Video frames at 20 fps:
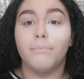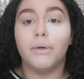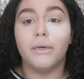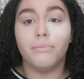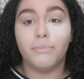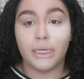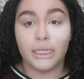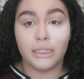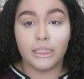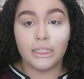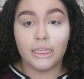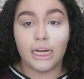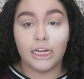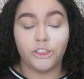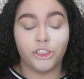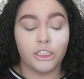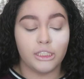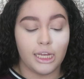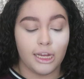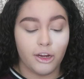But mainly
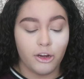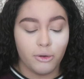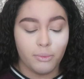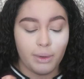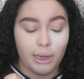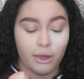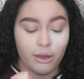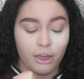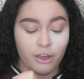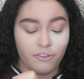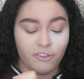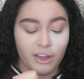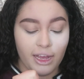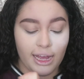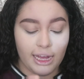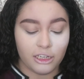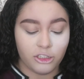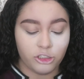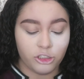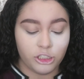I just care about if it
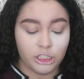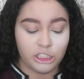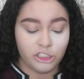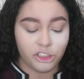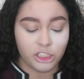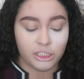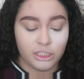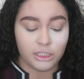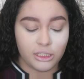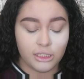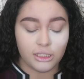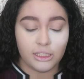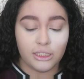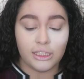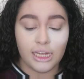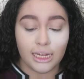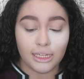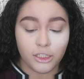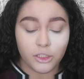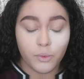actually just
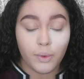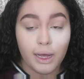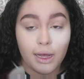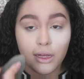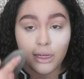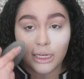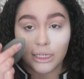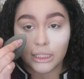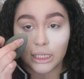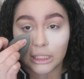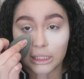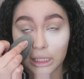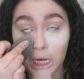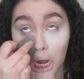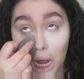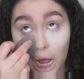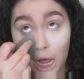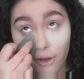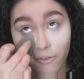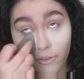sets well and doesn't
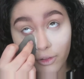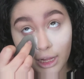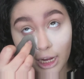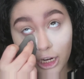have